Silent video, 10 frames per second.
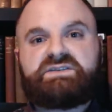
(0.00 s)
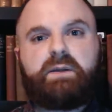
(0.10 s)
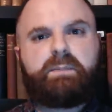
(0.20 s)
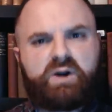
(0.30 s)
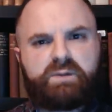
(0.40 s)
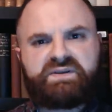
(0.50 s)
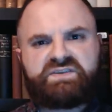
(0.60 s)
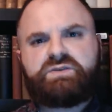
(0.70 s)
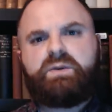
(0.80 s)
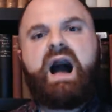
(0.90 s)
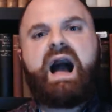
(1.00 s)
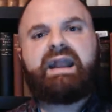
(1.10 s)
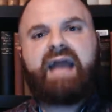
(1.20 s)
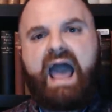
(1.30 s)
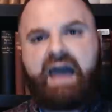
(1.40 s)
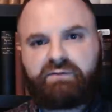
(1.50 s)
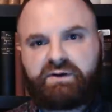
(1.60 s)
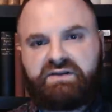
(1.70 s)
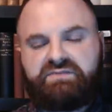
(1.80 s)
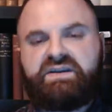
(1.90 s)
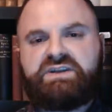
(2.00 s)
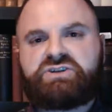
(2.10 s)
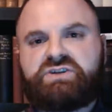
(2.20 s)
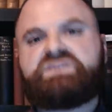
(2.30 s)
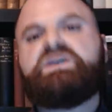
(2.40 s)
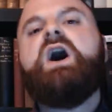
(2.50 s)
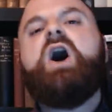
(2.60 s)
on purpose to hide African features